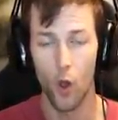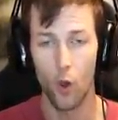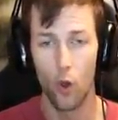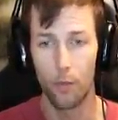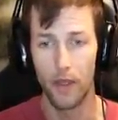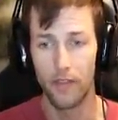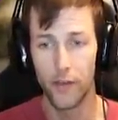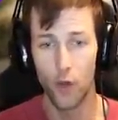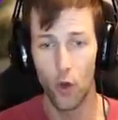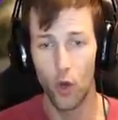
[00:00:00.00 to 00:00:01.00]
Open
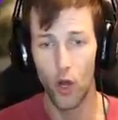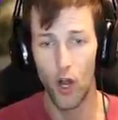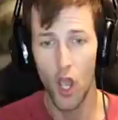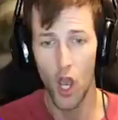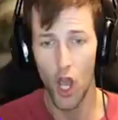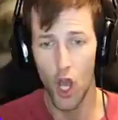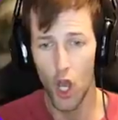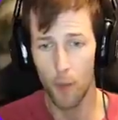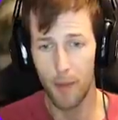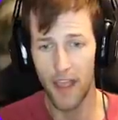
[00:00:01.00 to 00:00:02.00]
the door.
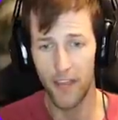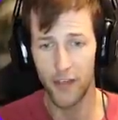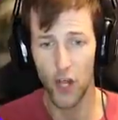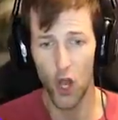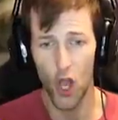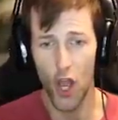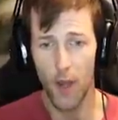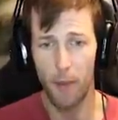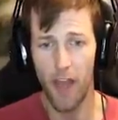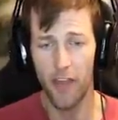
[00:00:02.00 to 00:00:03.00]
Open the
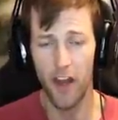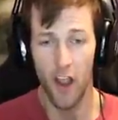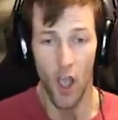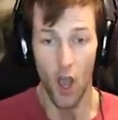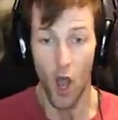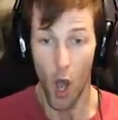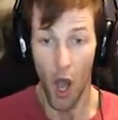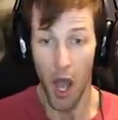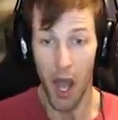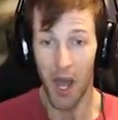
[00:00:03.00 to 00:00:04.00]
door, brother.
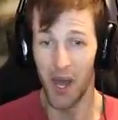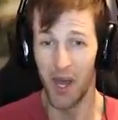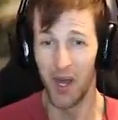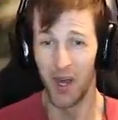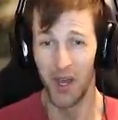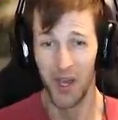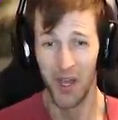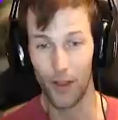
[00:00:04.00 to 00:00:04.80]
Oh.